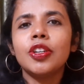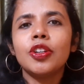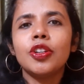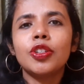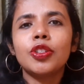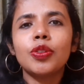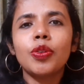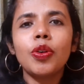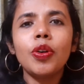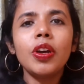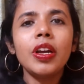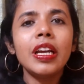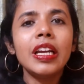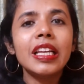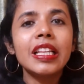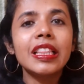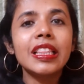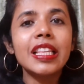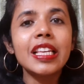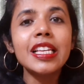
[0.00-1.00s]
So
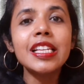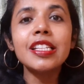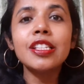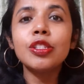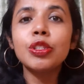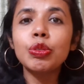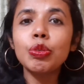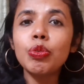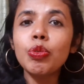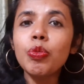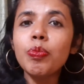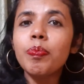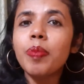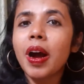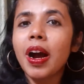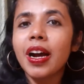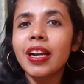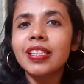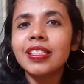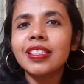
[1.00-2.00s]
these two
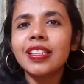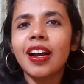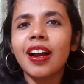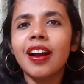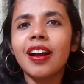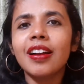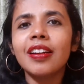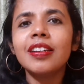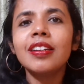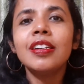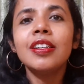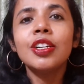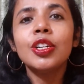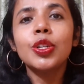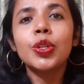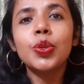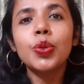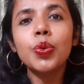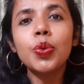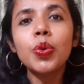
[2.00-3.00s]
parts are
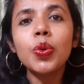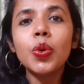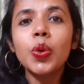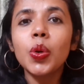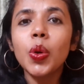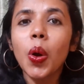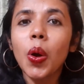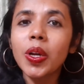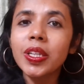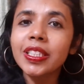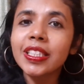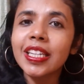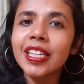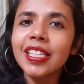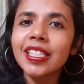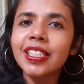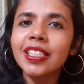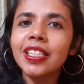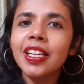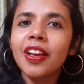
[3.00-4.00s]
two
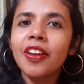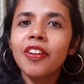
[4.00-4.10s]
clauses.